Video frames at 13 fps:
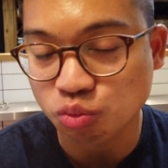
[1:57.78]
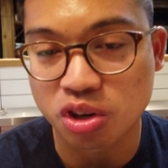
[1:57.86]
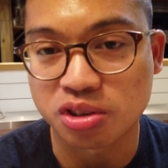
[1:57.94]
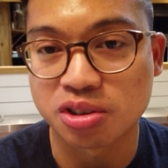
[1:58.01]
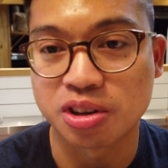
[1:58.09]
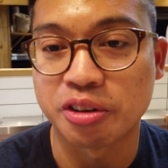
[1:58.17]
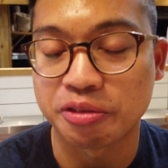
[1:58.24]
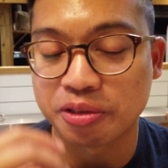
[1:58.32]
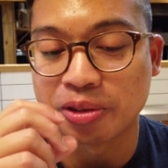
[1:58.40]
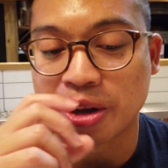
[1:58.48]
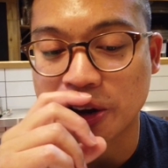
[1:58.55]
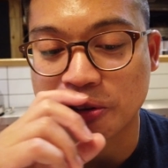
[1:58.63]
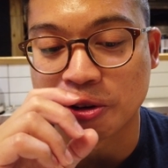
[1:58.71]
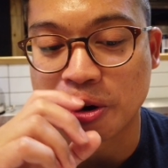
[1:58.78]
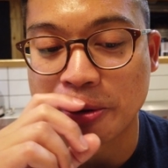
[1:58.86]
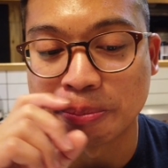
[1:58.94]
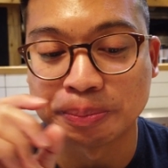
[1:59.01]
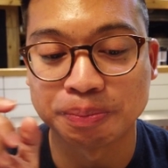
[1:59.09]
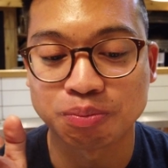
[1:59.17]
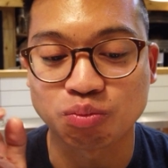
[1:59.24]
just enough, like, cream.
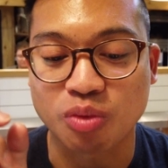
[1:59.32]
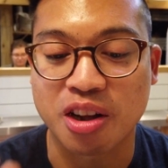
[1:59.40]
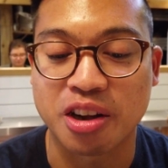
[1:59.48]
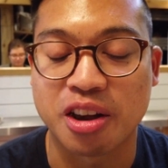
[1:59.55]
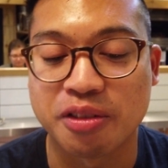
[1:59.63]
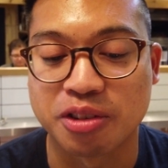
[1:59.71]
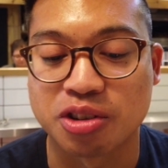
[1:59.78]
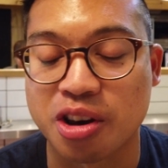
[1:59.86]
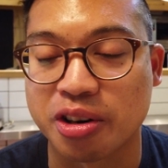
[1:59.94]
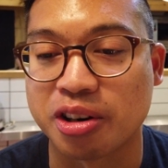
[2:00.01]
I can't even talk